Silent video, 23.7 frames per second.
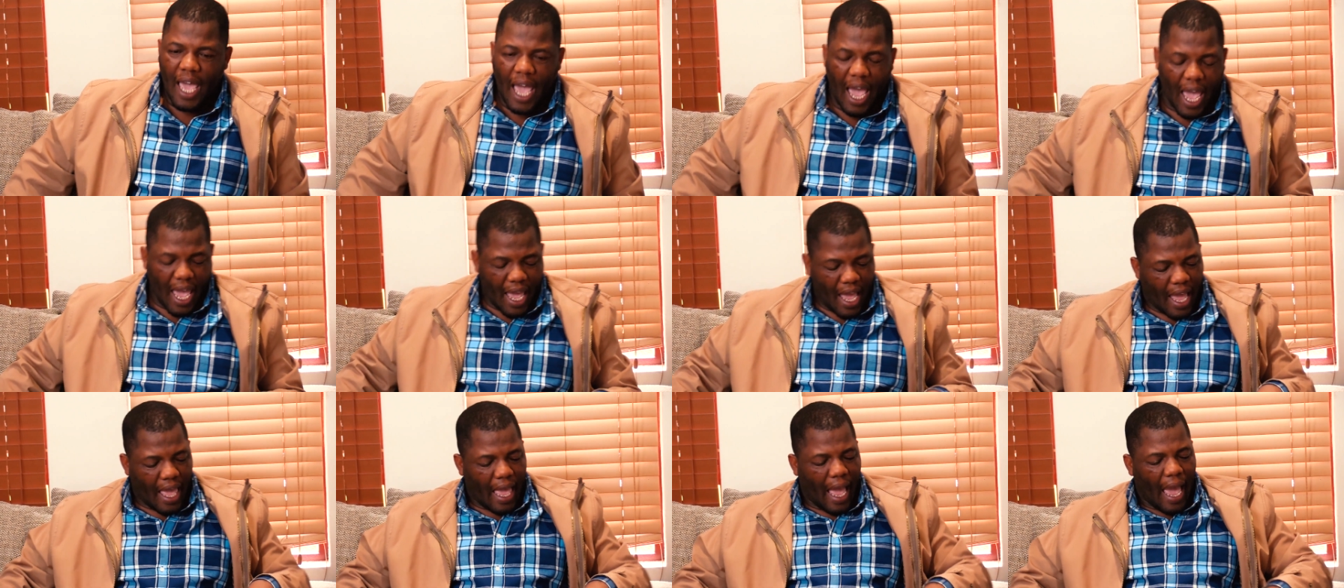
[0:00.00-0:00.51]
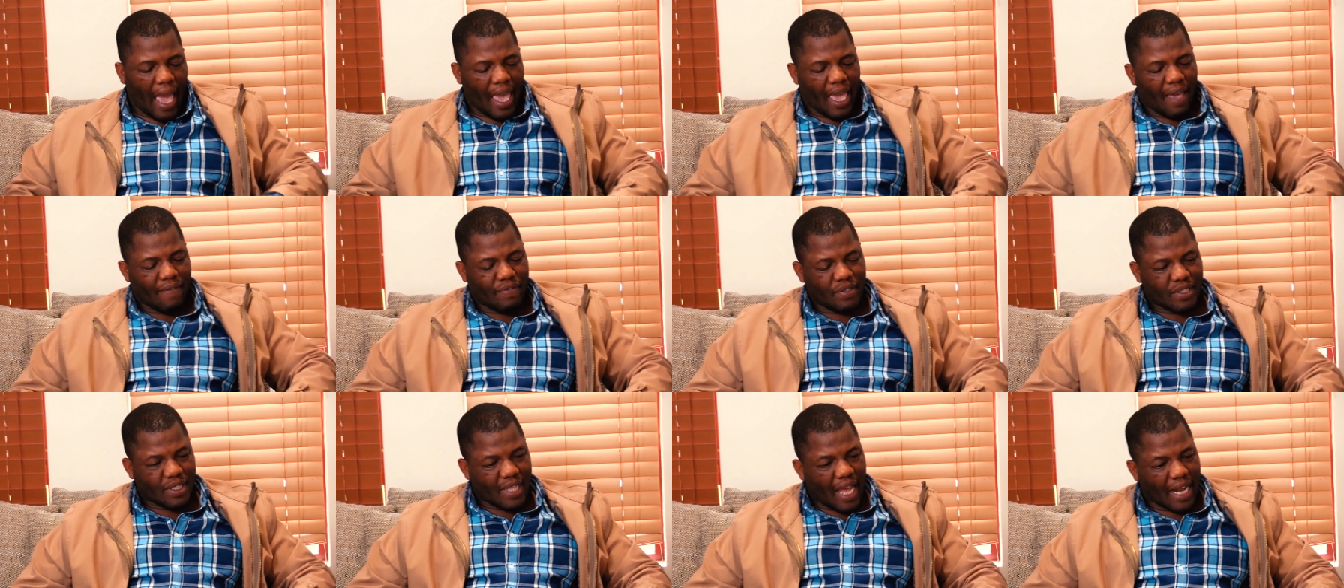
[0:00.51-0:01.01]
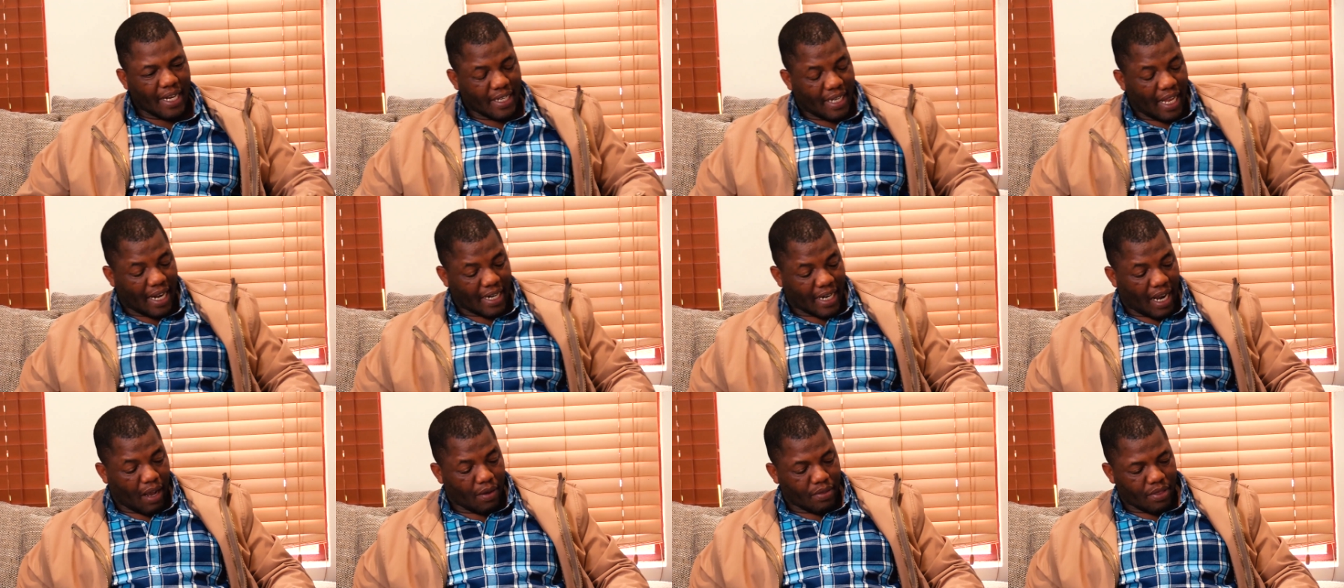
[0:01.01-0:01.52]
I, I have studied
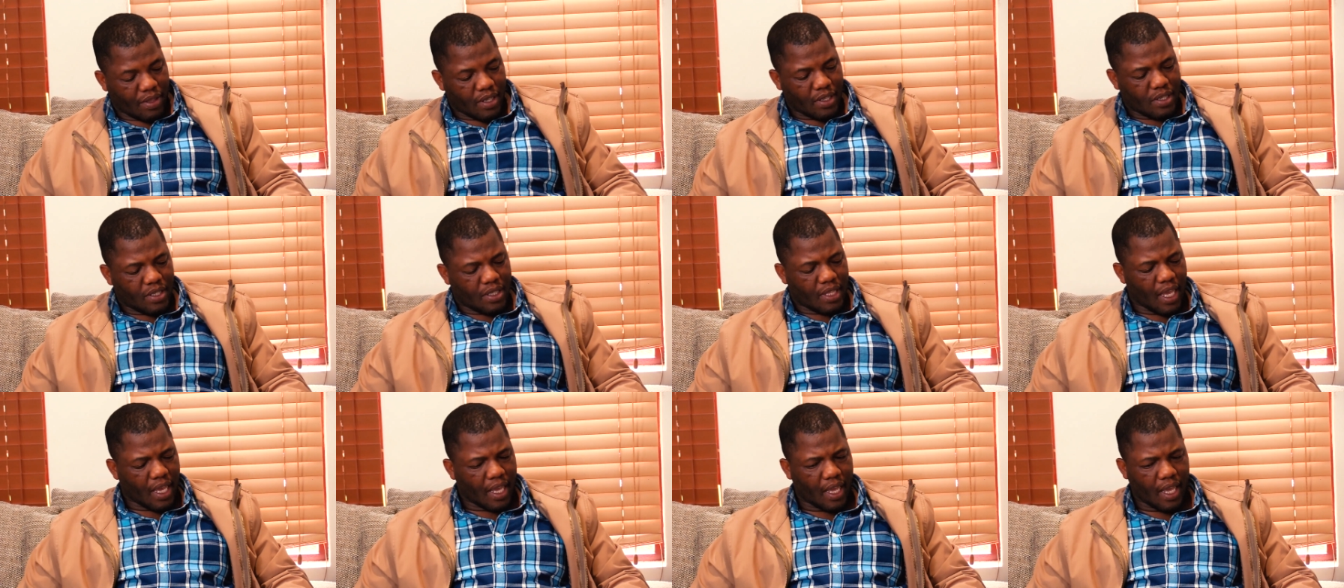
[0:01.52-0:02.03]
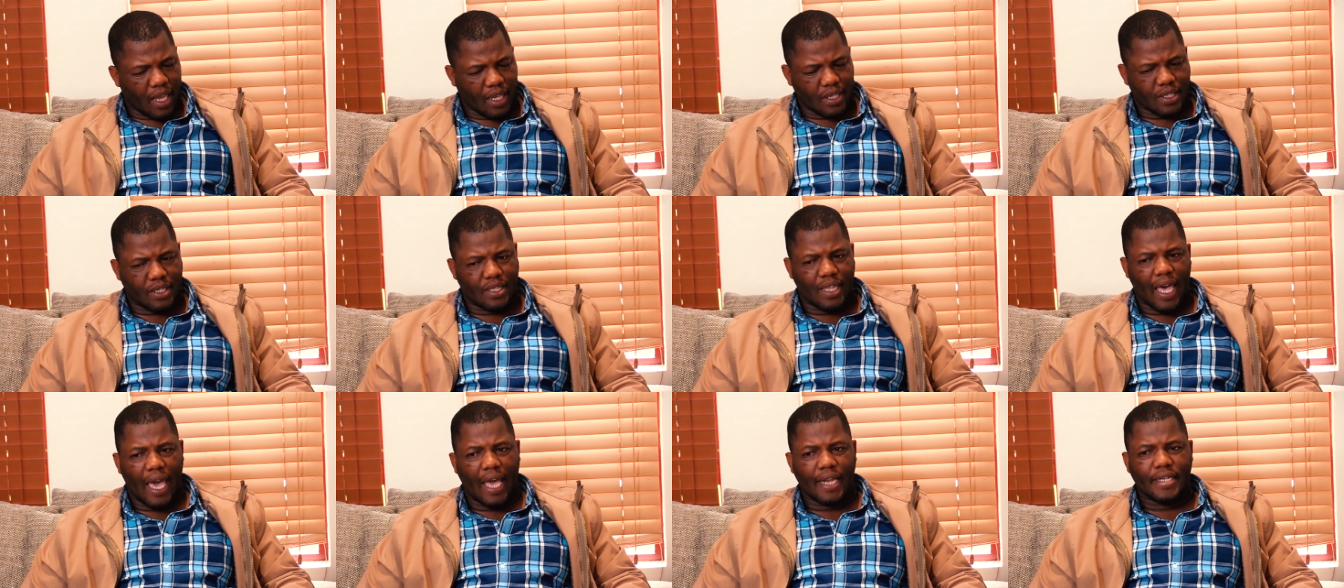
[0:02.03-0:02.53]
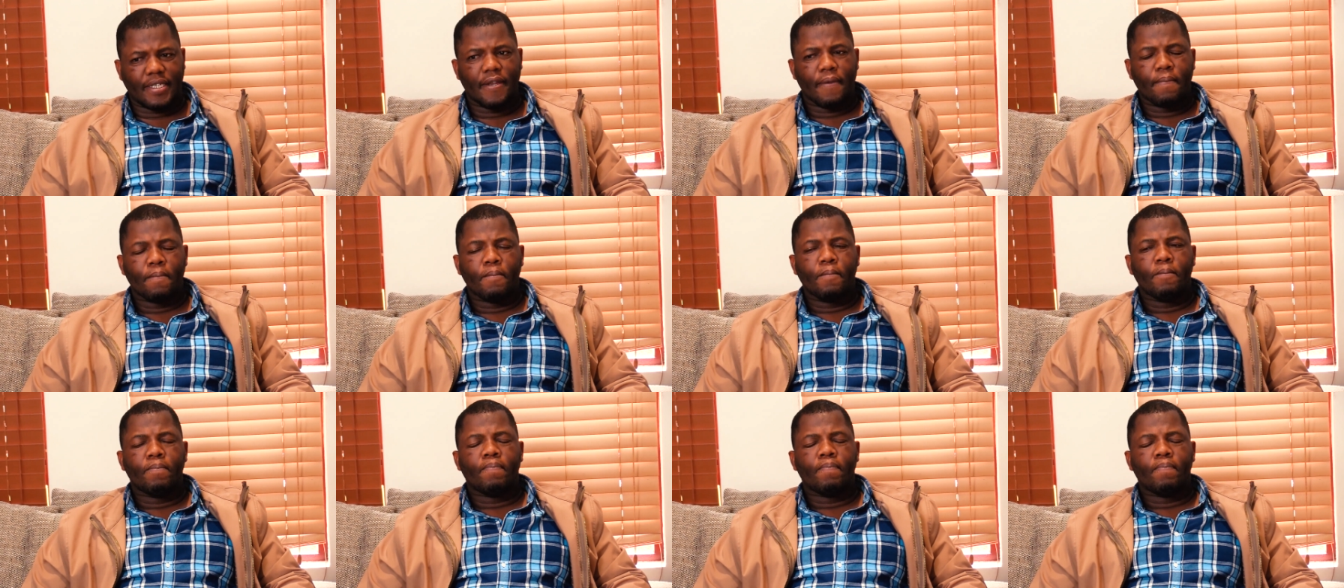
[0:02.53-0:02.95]
around this thing, is that,